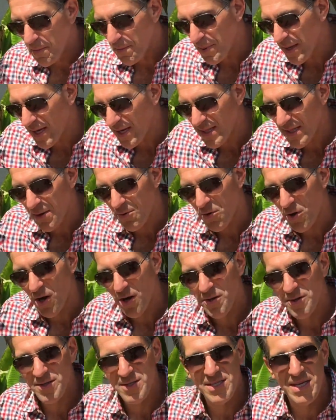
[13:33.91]
Being that we're
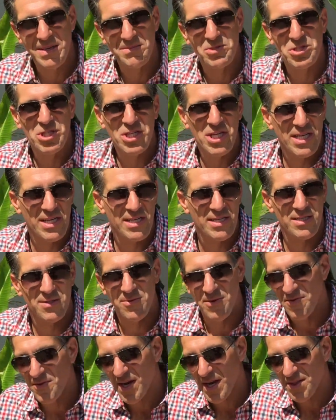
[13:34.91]
all in the same genus,
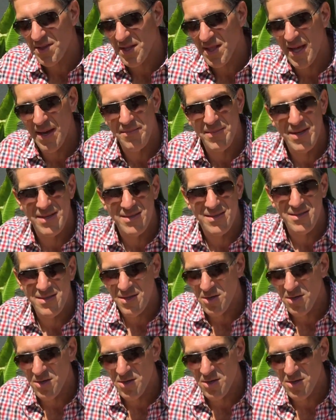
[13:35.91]
we've got the lemons,